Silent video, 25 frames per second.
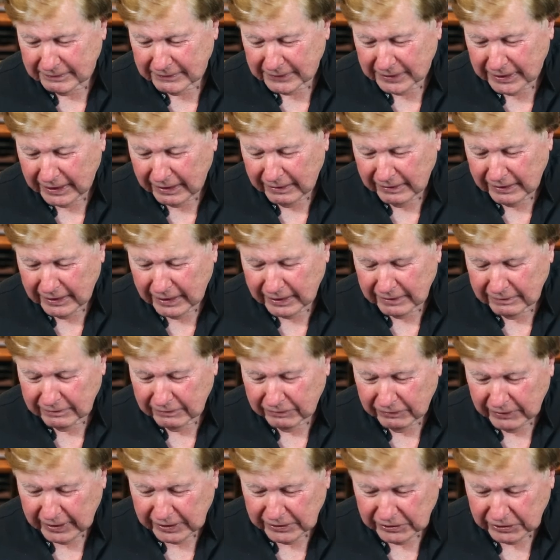Caroline
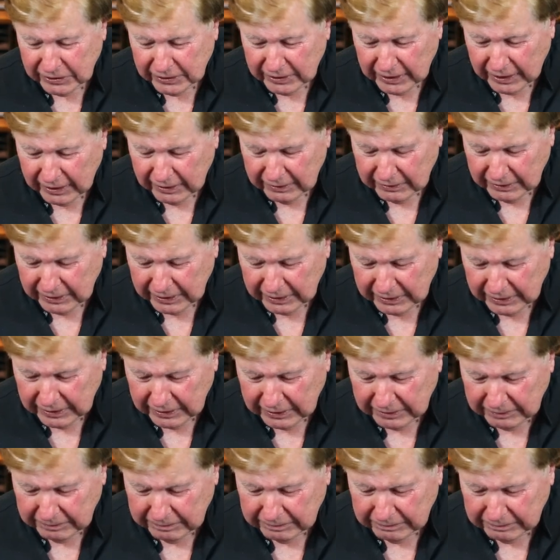flashed down
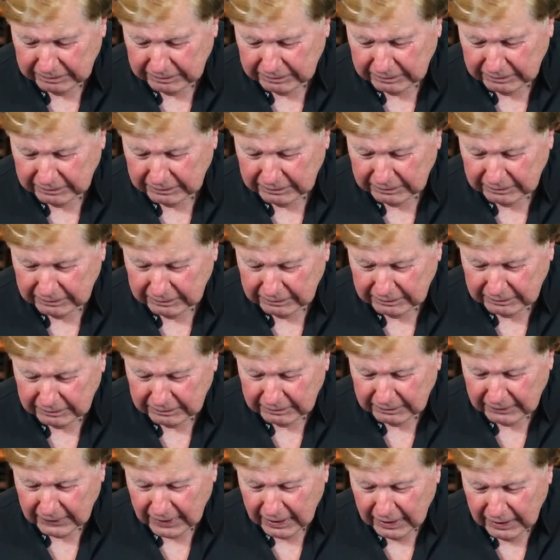the
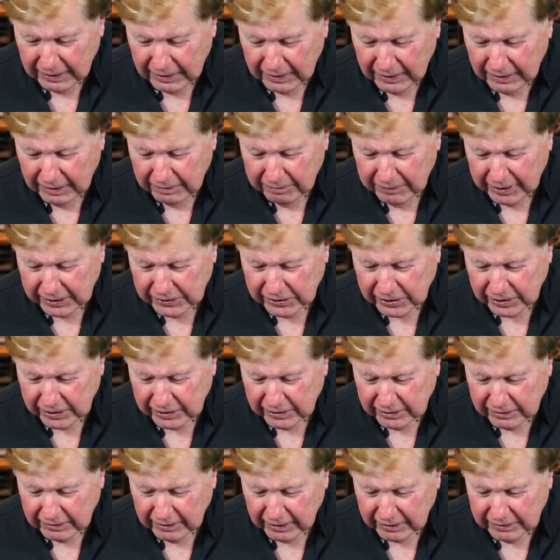
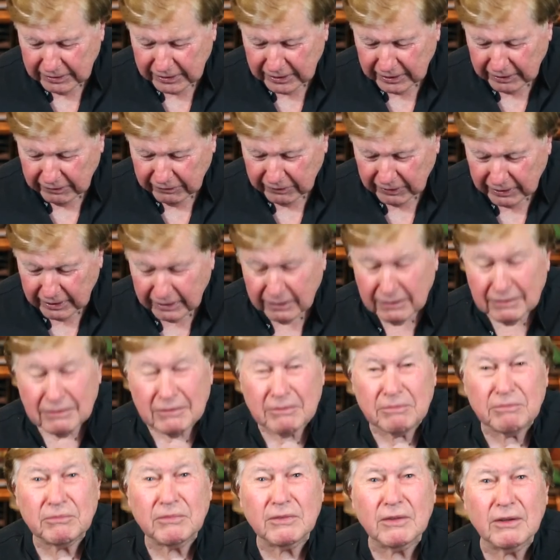message as the
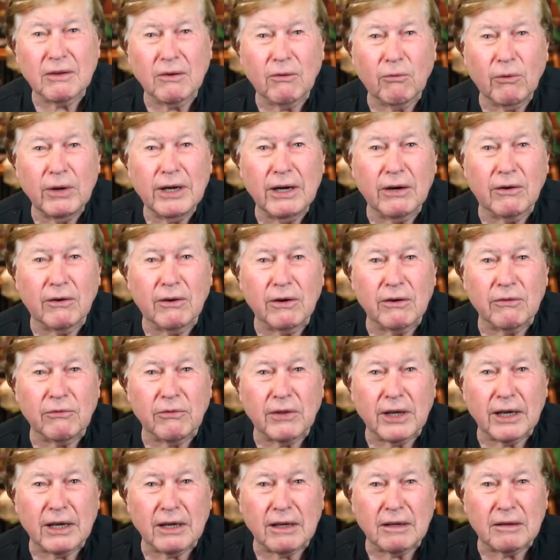winner of
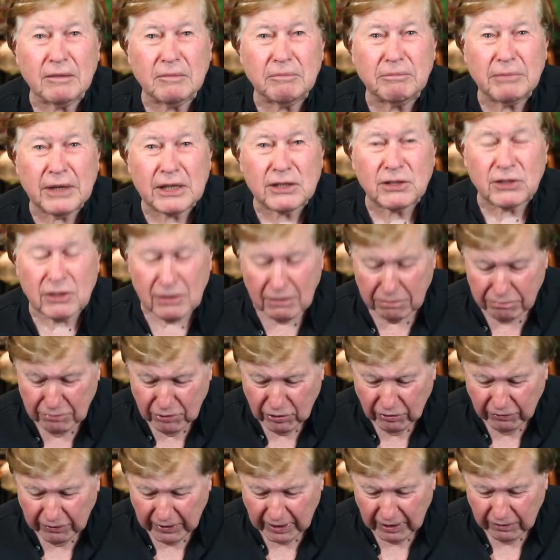the best
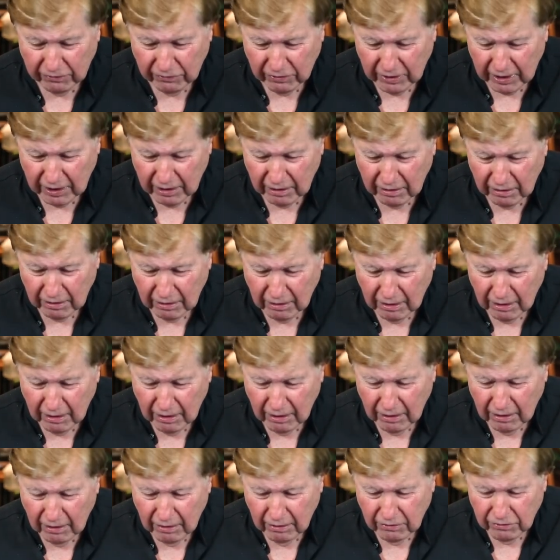movie of the
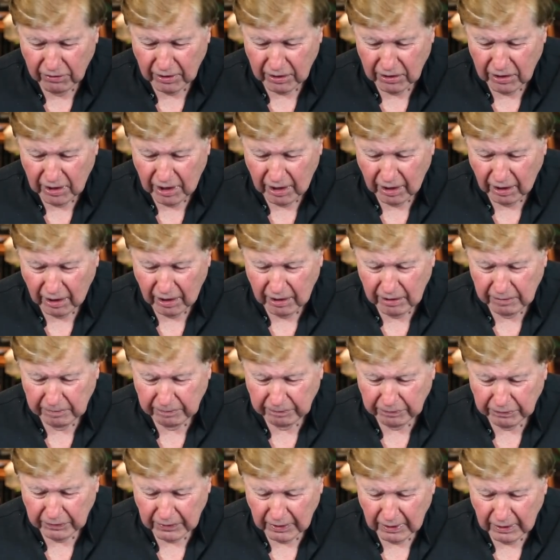year.
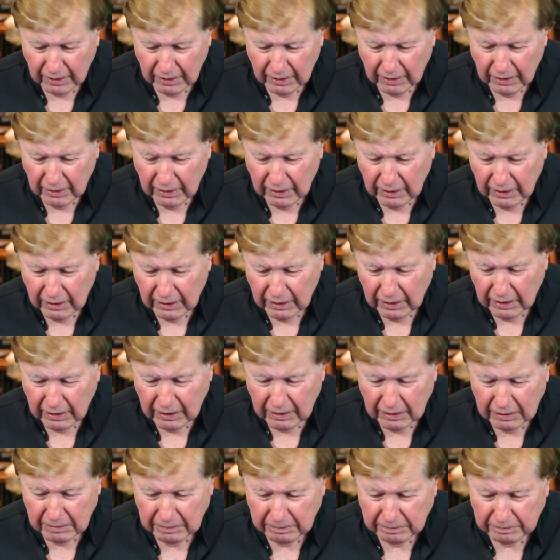
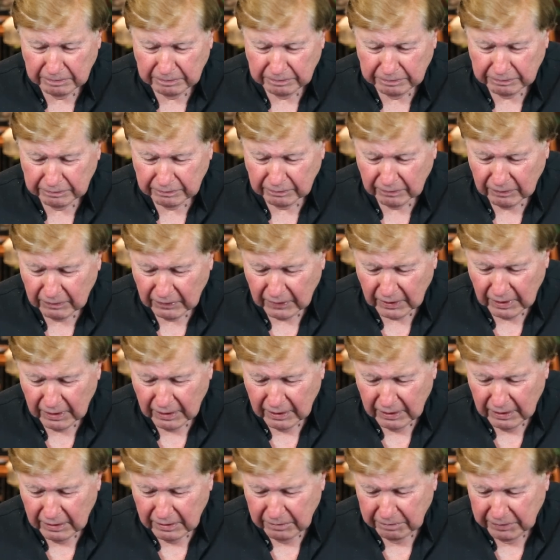
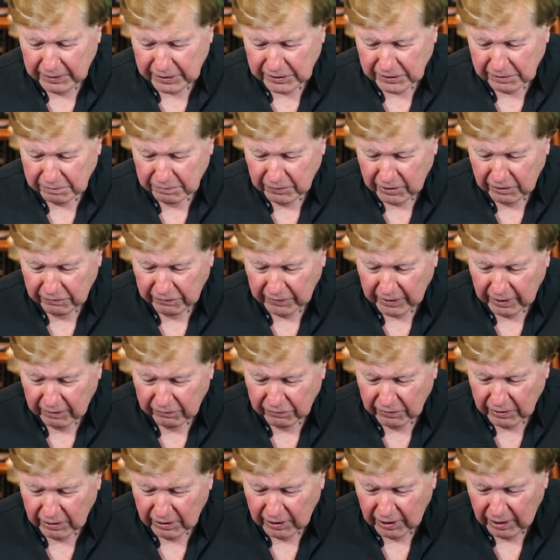Best movie
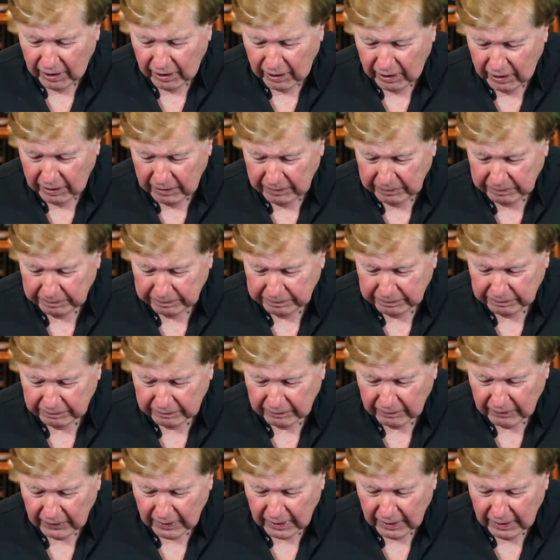of the year.
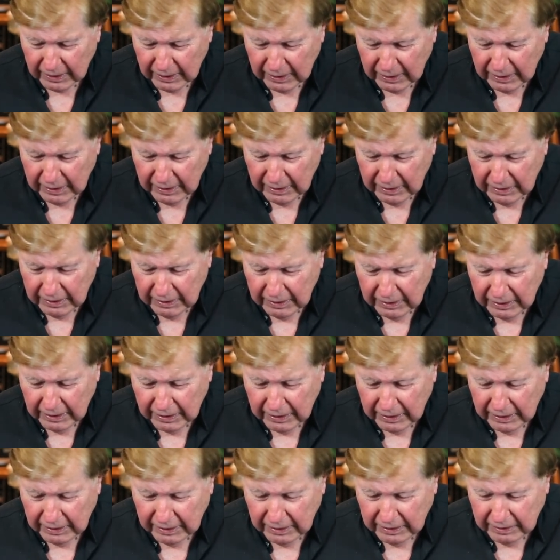
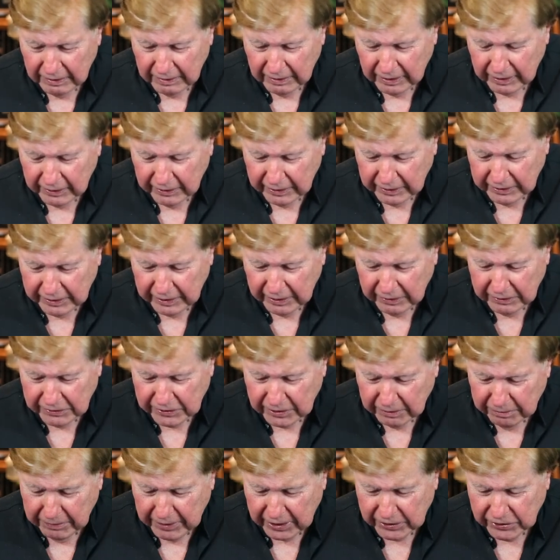I got it here
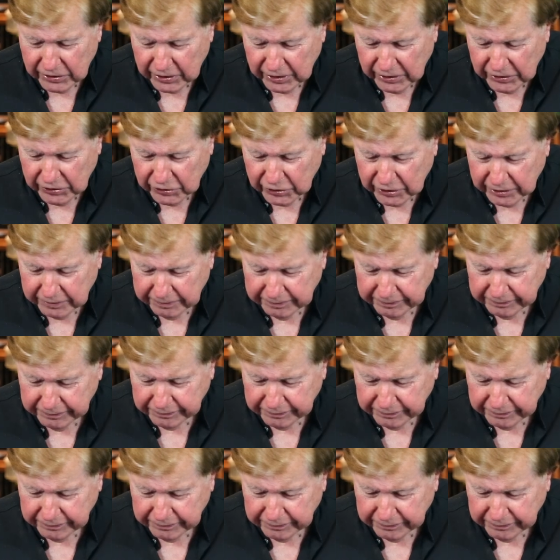as a message.